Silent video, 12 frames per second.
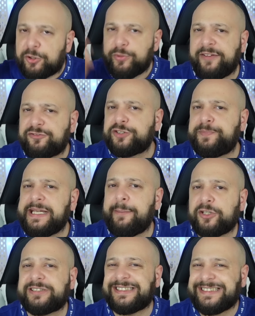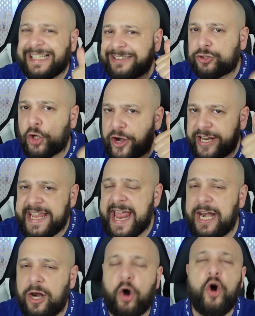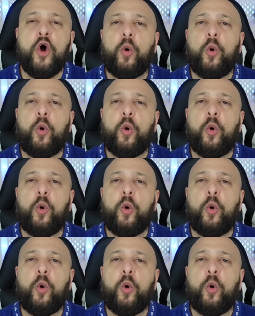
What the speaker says: we have to speak about Santoriello,